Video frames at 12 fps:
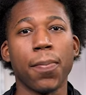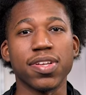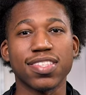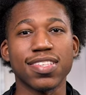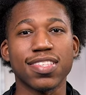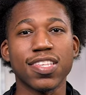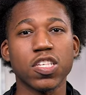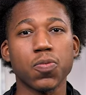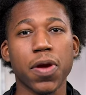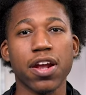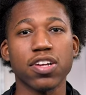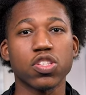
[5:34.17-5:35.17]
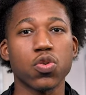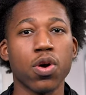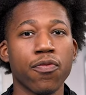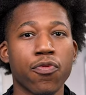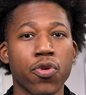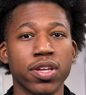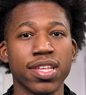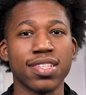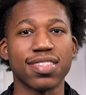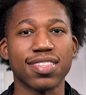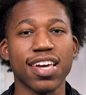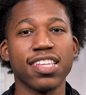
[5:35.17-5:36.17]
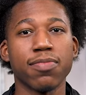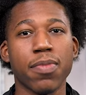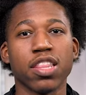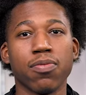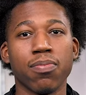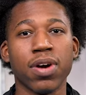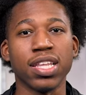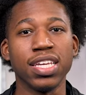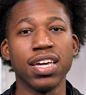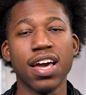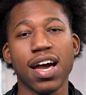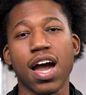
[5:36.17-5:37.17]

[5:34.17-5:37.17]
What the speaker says: but since this pair is going for an insane amount of money,